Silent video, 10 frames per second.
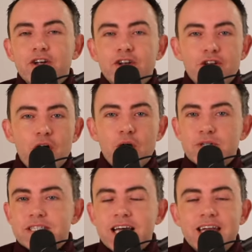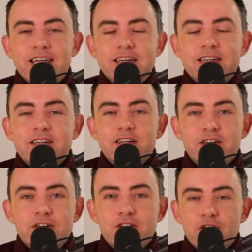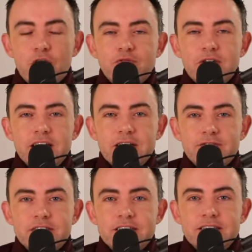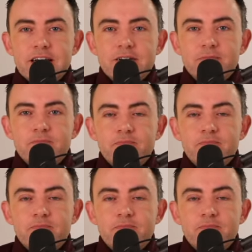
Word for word: no scanning, no reading for detail.